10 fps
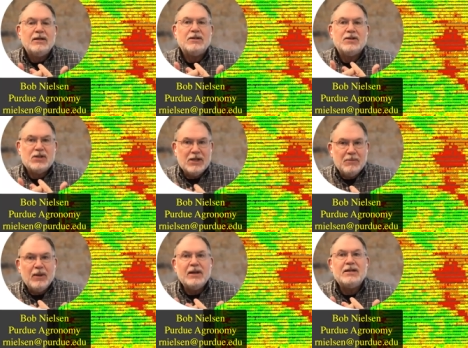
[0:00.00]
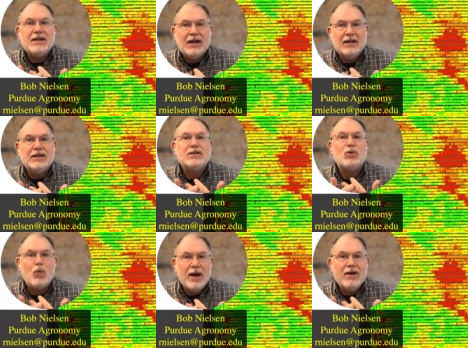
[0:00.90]
to simply tell us
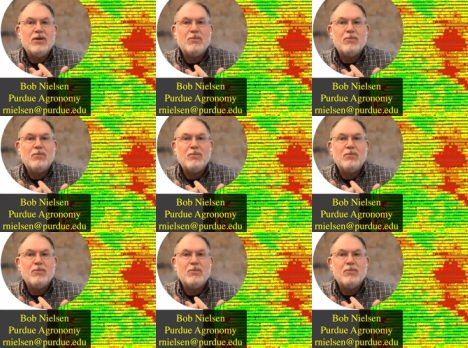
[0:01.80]
where the